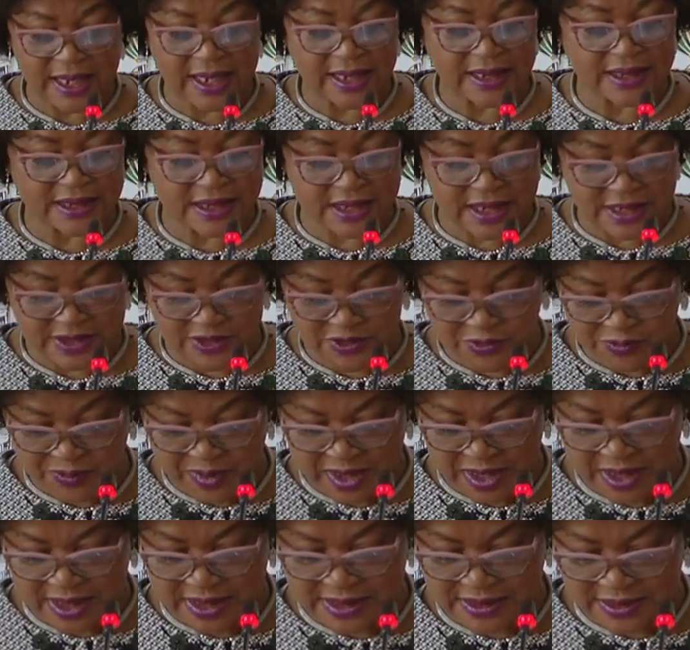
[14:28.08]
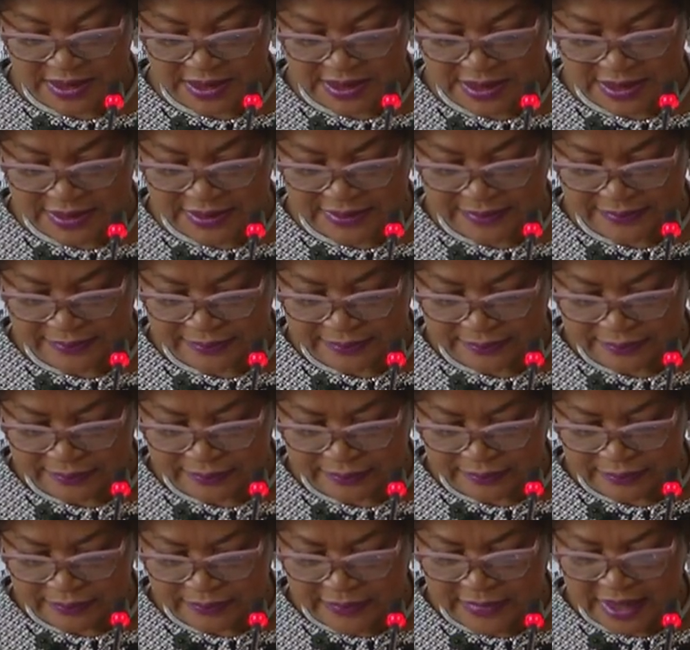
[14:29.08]
and transparency
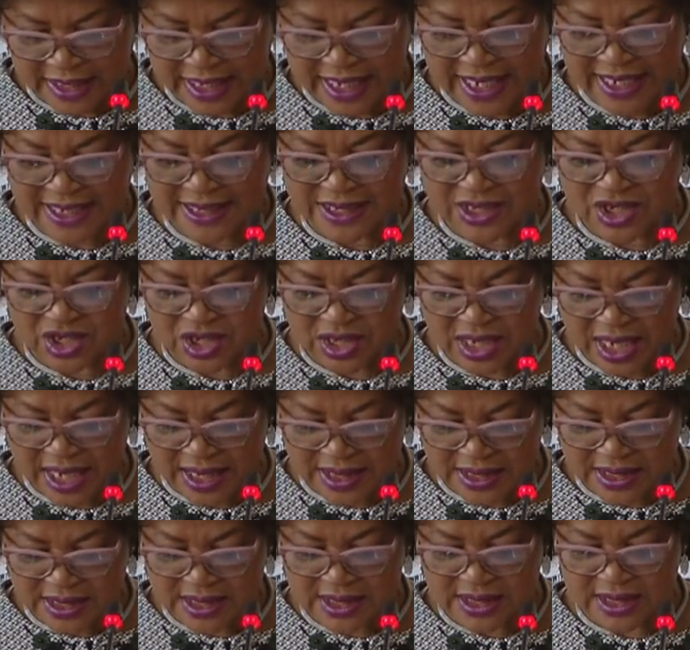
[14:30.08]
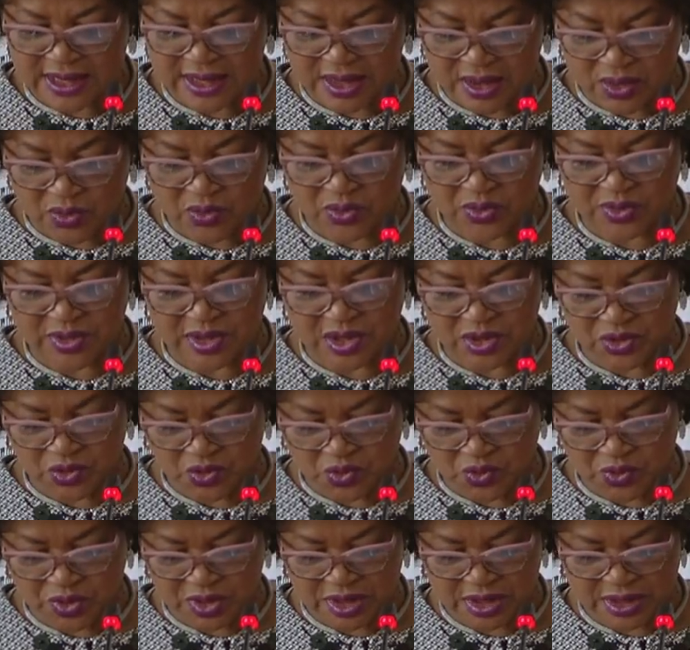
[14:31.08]
entrenched in the
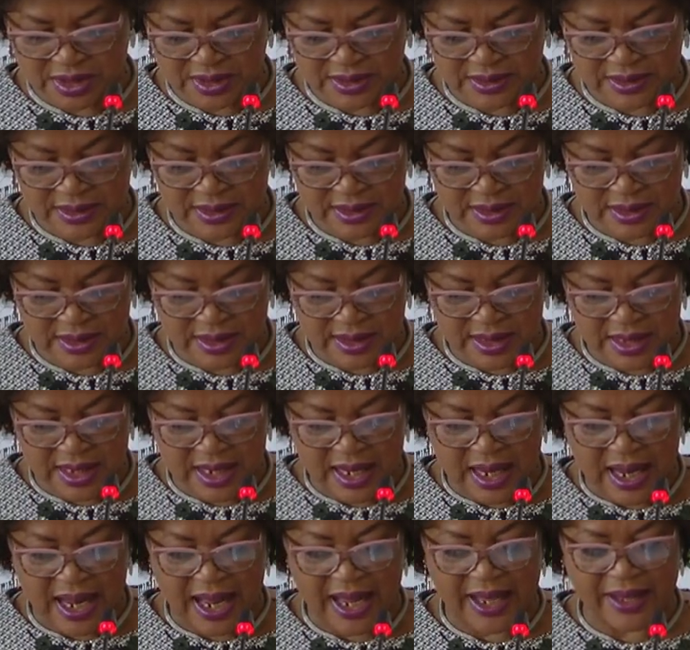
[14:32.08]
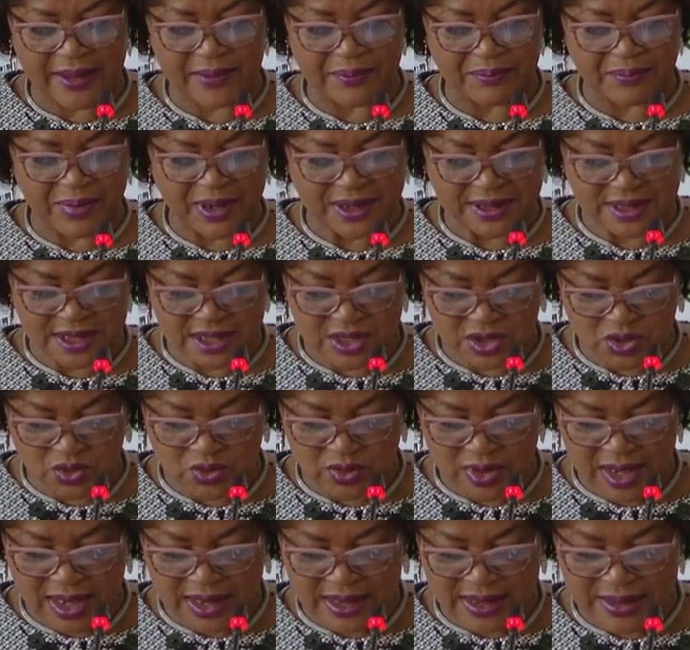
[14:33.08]
Constitution. I am
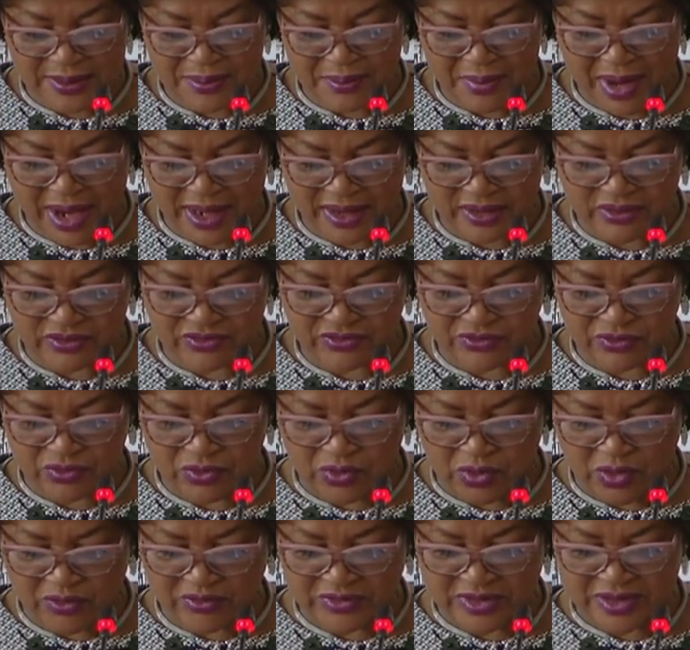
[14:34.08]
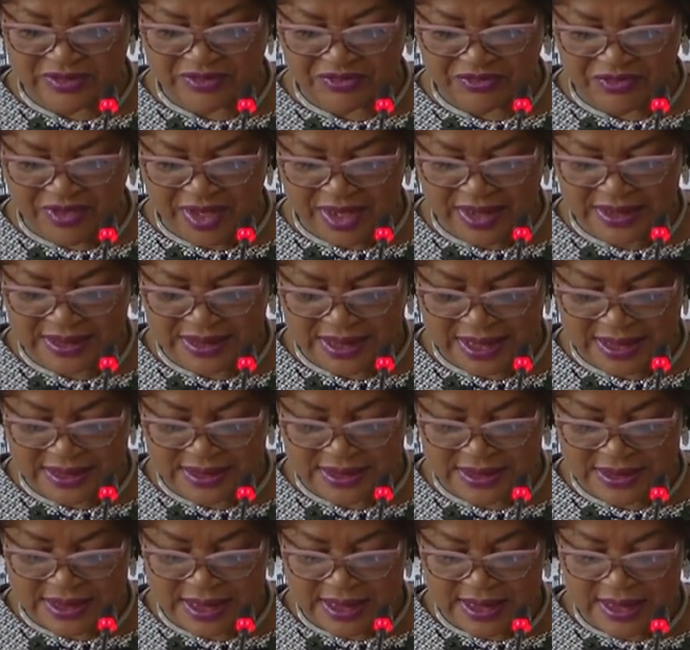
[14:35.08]
particularly mindful of the fact
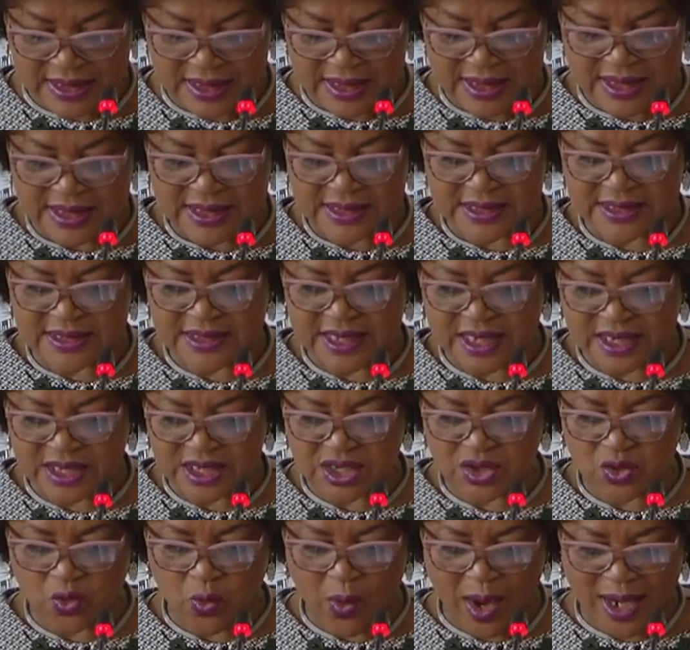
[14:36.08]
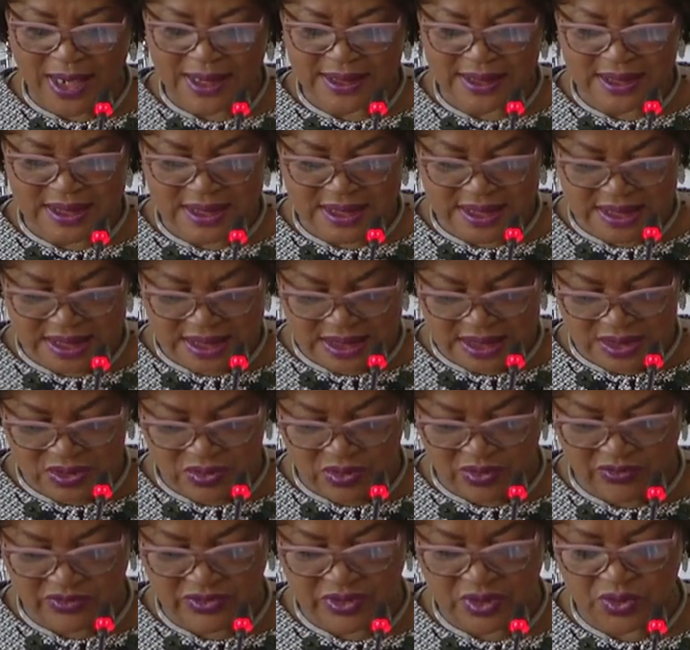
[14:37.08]
that Section
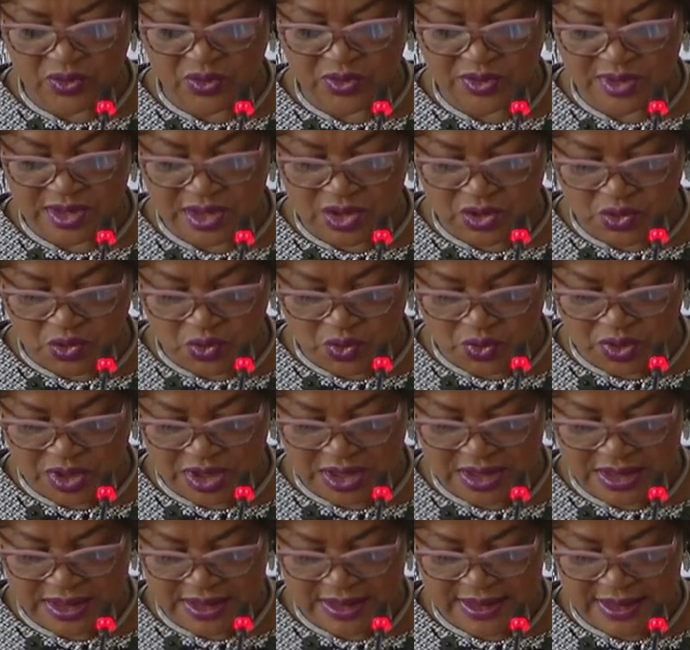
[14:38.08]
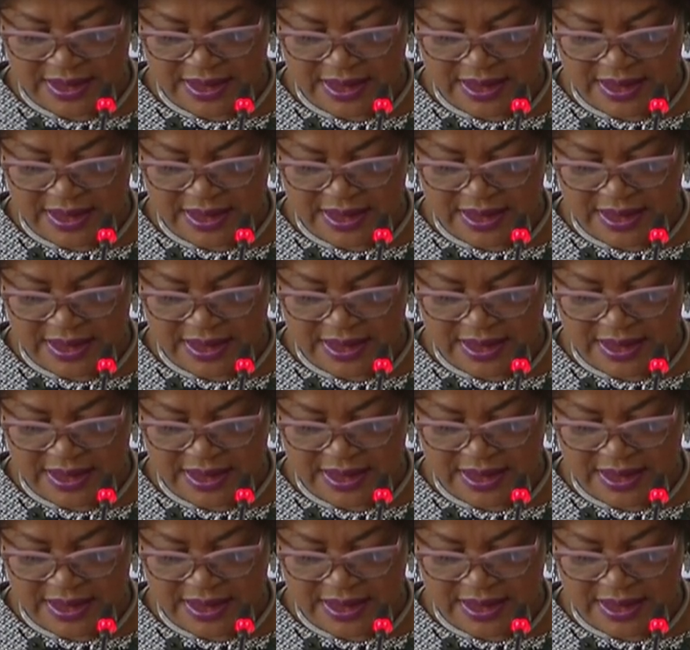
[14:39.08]
1D of the Constitution